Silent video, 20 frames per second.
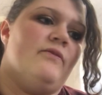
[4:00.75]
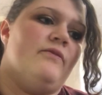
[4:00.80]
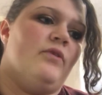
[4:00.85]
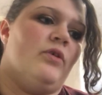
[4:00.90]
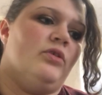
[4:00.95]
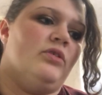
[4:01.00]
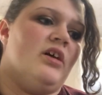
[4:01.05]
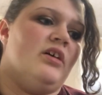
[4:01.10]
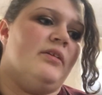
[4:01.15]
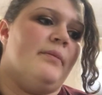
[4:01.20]

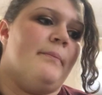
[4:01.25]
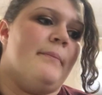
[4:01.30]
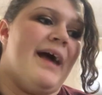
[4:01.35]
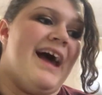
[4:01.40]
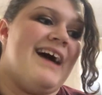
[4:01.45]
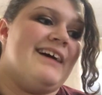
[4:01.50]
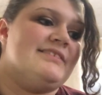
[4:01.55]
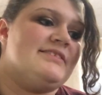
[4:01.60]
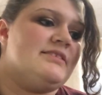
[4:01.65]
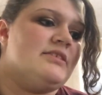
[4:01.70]
full-on
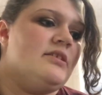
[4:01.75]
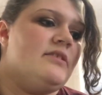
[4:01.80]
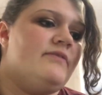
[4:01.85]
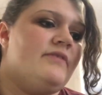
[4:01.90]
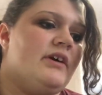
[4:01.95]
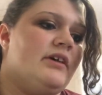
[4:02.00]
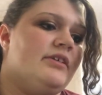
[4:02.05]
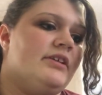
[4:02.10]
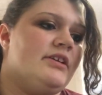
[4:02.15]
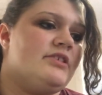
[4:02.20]
matte
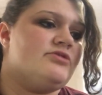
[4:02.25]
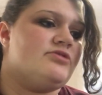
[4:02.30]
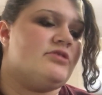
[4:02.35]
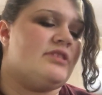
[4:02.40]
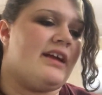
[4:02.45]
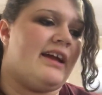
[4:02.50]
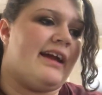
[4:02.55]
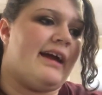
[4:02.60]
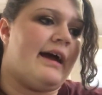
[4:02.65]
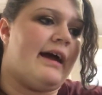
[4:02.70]

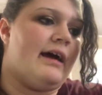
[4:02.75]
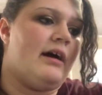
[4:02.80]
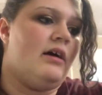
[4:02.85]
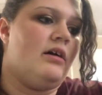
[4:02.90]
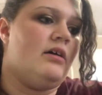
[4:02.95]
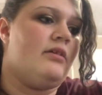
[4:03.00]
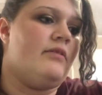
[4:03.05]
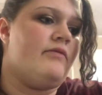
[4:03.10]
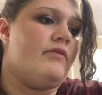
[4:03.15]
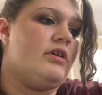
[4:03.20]
foundation I
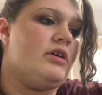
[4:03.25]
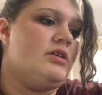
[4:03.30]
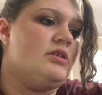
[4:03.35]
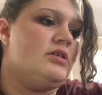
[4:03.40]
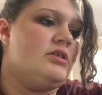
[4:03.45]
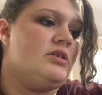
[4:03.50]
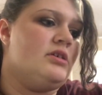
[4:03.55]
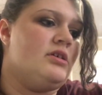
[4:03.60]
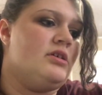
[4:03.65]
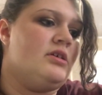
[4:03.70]
have.
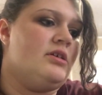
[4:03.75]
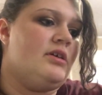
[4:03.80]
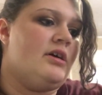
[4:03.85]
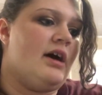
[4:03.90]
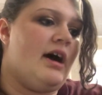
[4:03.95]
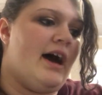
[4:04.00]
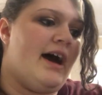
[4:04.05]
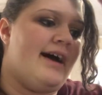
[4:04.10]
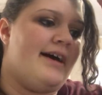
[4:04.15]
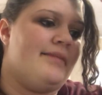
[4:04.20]

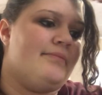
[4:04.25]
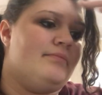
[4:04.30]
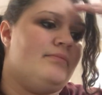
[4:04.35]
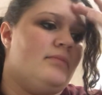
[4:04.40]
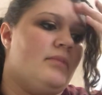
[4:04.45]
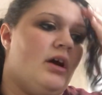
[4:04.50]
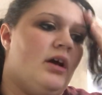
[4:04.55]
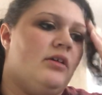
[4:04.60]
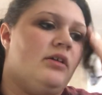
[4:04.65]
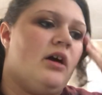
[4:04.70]

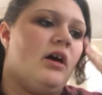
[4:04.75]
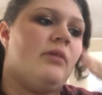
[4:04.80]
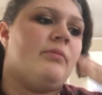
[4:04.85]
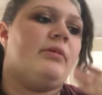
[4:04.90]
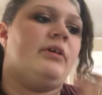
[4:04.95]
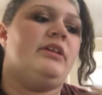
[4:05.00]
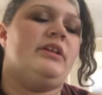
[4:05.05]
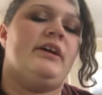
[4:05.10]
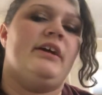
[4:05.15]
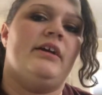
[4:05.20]
I'm not
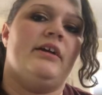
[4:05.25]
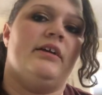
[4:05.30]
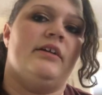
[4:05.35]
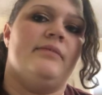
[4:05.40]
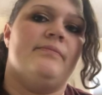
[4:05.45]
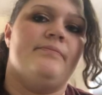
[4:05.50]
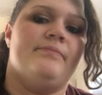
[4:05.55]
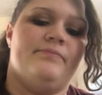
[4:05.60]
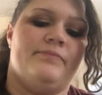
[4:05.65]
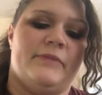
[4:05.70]

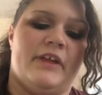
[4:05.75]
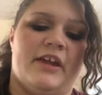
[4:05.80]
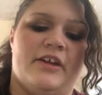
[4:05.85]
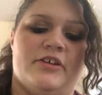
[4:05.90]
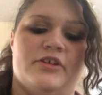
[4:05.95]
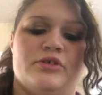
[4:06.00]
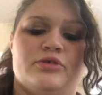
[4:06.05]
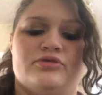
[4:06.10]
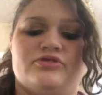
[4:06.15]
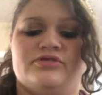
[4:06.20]
really a
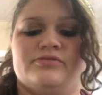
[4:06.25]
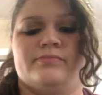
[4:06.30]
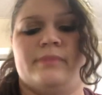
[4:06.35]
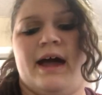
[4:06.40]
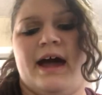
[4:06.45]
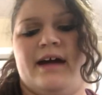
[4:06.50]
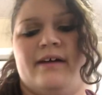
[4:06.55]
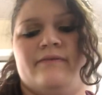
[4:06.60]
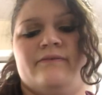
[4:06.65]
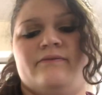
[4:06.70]
huge
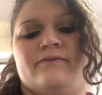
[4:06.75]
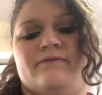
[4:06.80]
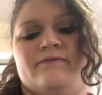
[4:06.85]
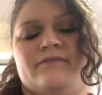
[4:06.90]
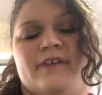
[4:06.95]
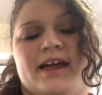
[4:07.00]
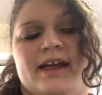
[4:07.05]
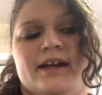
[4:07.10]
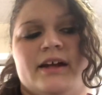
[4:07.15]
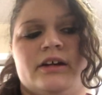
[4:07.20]
matte
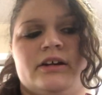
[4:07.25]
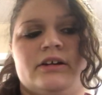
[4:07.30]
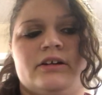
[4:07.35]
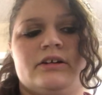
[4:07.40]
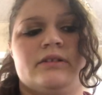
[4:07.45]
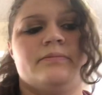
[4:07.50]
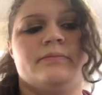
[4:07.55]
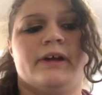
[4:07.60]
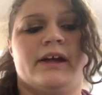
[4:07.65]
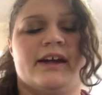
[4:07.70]

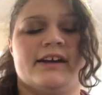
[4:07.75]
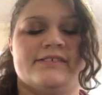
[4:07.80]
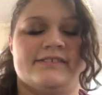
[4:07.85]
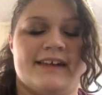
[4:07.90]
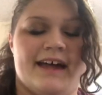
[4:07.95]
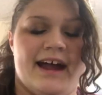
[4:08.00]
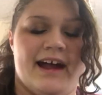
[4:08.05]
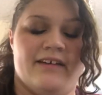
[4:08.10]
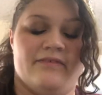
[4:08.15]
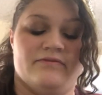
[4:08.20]
fan because
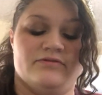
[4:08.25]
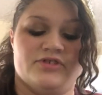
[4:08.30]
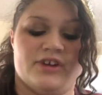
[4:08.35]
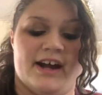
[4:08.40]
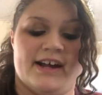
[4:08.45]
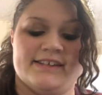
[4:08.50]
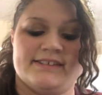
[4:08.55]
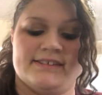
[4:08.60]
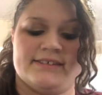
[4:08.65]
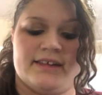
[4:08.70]
I have
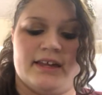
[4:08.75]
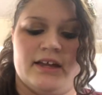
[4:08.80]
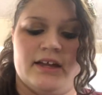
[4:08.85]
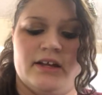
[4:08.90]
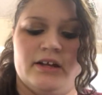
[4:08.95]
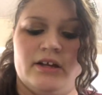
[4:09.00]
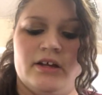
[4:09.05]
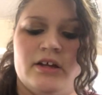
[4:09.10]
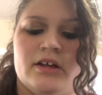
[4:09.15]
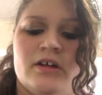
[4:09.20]
dry
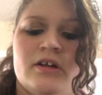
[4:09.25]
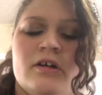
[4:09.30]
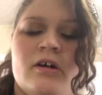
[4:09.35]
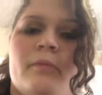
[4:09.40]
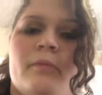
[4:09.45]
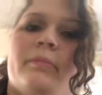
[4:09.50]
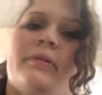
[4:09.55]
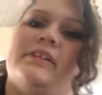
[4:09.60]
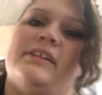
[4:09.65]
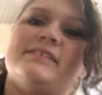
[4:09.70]
skin,
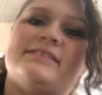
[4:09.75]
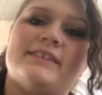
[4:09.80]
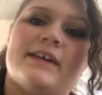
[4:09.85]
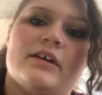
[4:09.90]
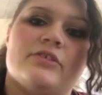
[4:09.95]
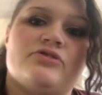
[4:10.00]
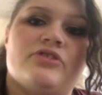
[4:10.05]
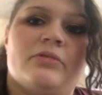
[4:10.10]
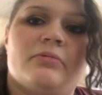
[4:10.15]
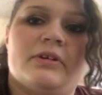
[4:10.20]
but this
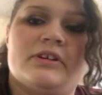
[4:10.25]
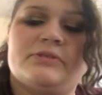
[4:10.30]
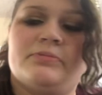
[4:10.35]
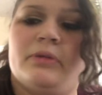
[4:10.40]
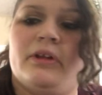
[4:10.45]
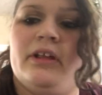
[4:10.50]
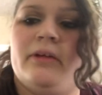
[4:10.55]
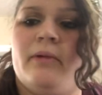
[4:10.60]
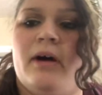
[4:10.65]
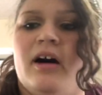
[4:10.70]
actually works
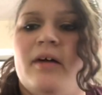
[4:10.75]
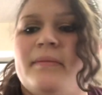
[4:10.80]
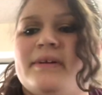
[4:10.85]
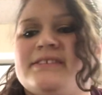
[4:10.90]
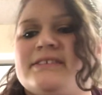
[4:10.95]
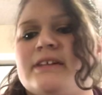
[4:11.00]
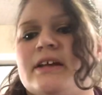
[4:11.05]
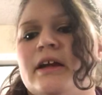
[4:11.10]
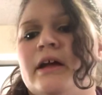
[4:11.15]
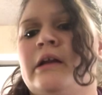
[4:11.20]
really well on my
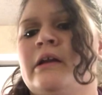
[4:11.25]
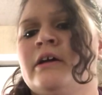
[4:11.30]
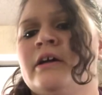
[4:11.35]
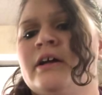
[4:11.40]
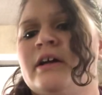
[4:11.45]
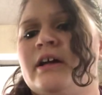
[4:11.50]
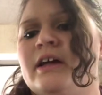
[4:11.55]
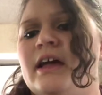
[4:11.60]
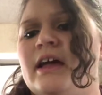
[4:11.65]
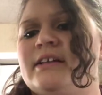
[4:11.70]
skin.
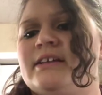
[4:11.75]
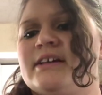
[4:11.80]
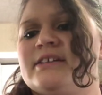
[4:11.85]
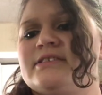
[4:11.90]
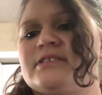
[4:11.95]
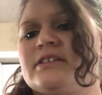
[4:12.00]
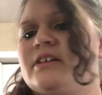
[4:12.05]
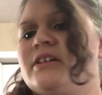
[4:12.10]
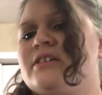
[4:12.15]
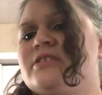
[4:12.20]
It
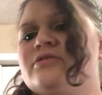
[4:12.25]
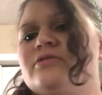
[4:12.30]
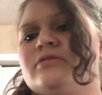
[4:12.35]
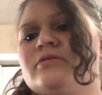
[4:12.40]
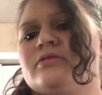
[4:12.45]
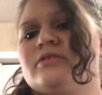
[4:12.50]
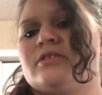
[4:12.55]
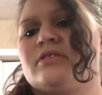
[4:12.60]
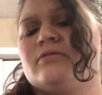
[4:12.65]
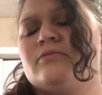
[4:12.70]
doesn't
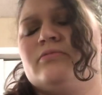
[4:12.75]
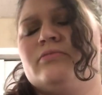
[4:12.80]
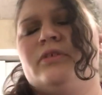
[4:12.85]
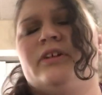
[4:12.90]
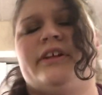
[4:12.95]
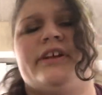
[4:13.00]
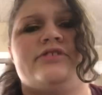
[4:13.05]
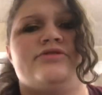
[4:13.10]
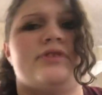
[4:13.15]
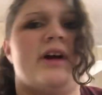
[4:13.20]

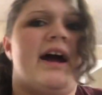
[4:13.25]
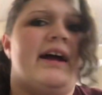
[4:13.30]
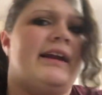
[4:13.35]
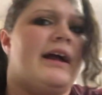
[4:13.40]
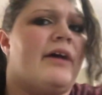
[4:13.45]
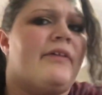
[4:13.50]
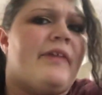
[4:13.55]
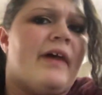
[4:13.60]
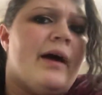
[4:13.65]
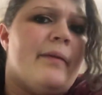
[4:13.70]
really dry it
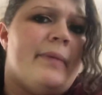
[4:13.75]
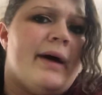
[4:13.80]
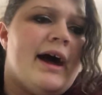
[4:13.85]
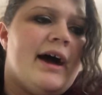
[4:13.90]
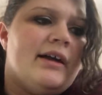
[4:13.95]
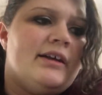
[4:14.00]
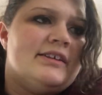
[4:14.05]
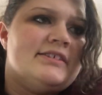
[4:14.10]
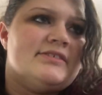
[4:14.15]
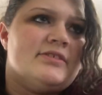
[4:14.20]
out that
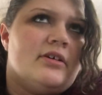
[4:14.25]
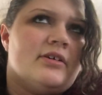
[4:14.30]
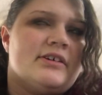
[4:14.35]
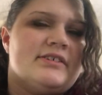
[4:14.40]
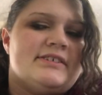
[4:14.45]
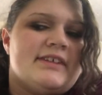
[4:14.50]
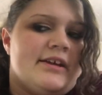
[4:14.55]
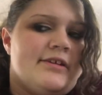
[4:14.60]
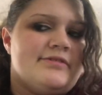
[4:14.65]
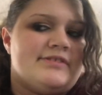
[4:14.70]
bad. As long
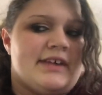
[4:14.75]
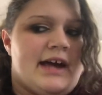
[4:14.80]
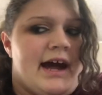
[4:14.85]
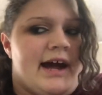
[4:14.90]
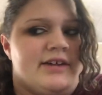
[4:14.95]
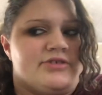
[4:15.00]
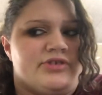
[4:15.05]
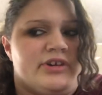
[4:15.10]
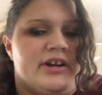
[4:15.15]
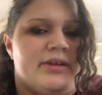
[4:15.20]
as I use a
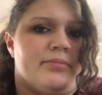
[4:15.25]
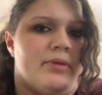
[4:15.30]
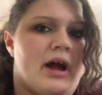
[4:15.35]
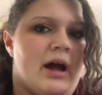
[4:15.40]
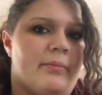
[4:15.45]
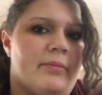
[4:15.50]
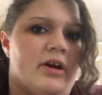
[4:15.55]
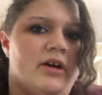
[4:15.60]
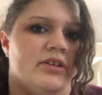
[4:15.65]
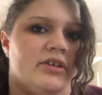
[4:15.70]
hydrating
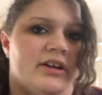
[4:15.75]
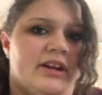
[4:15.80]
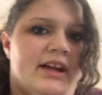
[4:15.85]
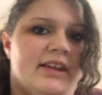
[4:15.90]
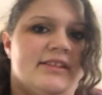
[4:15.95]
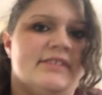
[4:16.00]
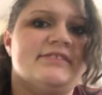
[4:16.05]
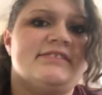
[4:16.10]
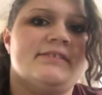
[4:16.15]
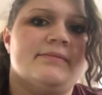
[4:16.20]
primer
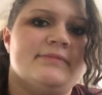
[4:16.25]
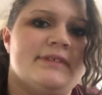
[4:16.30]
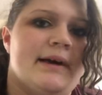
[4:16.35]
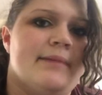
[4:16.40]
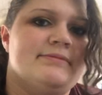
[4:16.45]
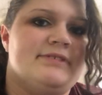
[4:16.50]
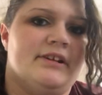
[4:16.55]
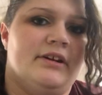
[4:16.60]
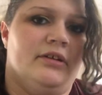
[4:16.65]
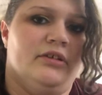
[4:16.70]
underneath and
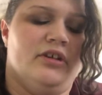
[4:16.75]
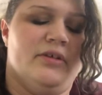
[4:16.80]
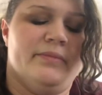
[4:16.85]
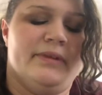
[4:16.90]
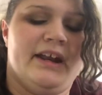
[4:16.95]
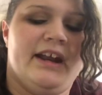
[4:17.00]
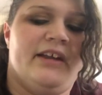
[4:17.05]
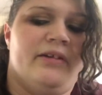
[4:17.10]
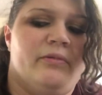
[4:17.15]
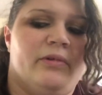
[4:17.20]
sometimes an
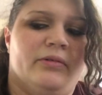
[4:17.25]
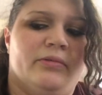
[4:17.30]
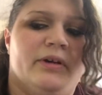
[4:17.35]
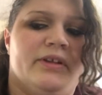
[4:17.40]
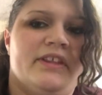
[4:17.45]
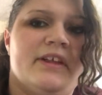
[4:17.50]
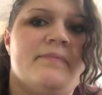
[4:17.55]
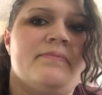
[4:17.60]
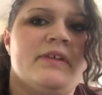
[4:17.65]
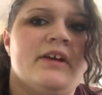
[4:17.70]
illuminating one
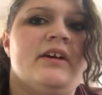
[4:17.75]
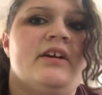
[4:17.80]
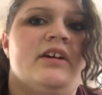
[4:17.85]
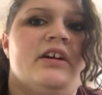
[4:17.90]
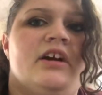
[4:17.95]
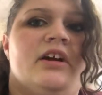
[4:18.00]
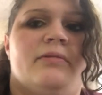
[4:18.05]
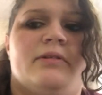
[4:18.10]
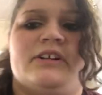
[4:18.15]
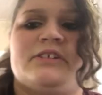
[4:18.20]
with it,
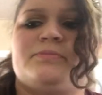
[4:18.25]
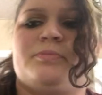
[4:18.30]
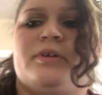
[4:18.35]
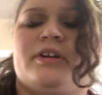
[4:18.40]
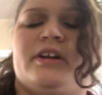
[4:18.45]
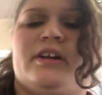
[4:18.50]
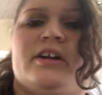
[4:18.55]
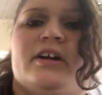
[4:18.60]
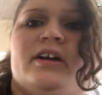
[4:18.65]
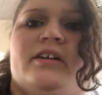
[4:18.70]
it works
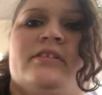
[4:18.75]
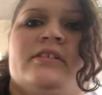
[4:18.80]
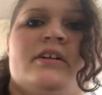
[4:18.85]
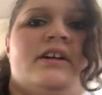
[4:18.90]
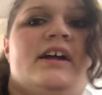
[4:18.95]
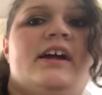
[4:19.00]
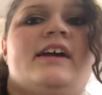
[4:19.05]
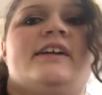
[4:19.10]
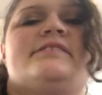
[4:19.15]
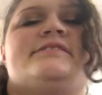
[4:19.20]
pretty good.
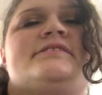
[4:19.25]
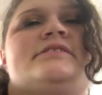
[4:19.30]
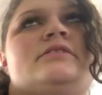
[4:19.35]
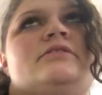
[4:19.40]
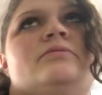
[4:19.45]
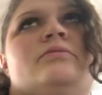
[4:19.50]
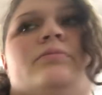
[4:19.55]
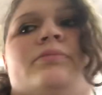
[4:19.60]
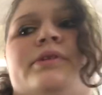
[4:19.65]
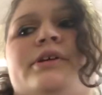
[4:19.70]
It's
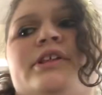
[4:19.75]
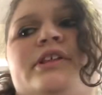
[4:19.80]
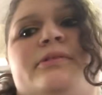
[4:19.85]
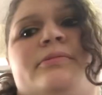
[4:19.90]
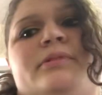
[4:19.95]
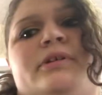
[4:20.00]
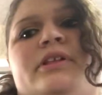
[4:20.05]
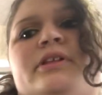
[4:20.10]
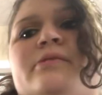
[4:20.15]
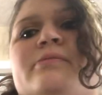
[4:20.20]
really
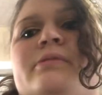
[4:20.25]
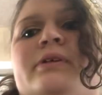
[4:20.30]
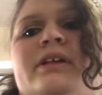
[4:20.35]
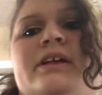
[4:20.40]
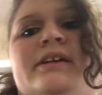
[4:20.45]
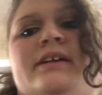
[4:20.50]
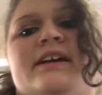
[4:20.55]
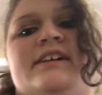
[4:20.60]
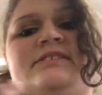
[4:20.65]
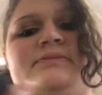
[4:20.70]

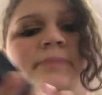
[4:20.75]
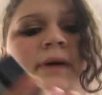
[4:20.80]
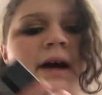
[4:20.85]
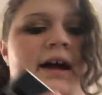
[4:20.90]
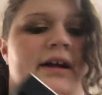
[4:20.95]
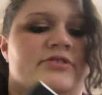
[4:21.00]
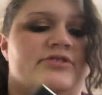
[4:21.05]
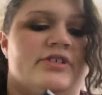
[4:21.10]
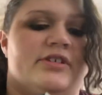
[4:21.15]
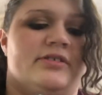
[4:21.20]
nice
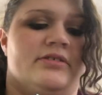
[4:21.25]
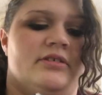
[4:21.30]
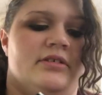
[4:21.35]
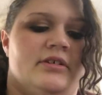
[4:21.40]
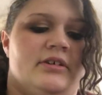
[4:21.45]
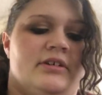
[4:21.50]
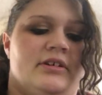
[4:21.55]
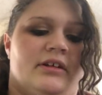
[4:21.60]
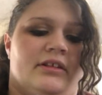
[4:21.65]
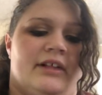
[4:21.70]
packaging.
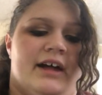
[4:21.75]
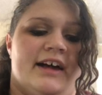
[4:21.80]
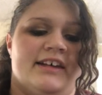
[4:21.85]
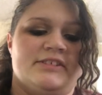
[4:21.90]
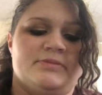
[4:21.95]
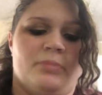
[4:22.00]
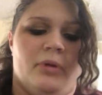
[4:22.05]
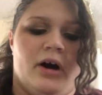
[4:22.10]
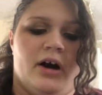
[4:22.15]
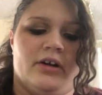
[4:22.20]

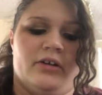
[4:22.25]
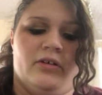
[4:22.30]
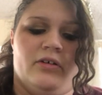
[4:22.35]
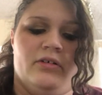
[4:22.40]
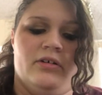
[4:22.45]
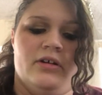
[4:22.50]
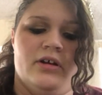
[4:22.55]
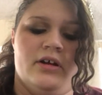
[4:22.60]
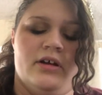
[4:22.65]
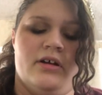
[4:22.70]
Glass bottle,